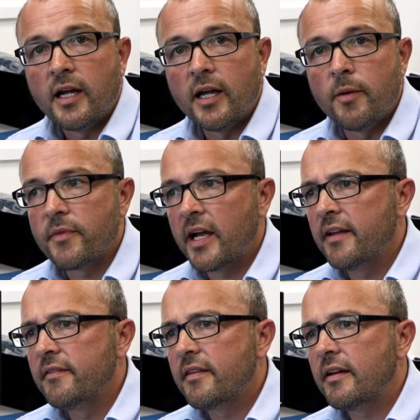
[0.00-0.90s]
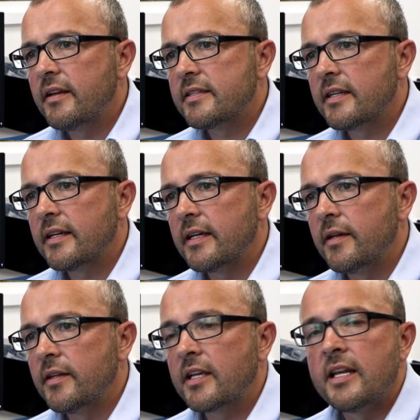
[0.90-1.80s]
and that
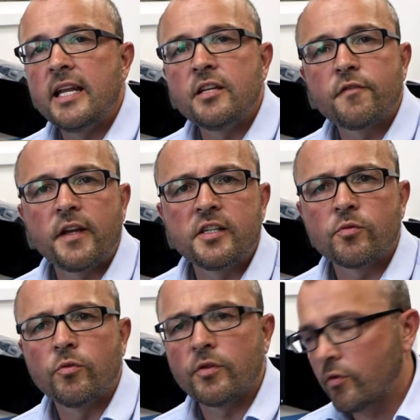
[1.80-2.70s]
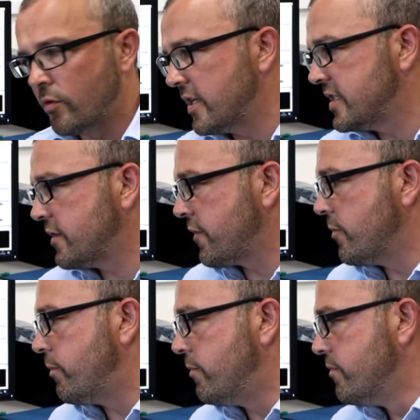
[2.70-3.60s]
it can interface to all of these different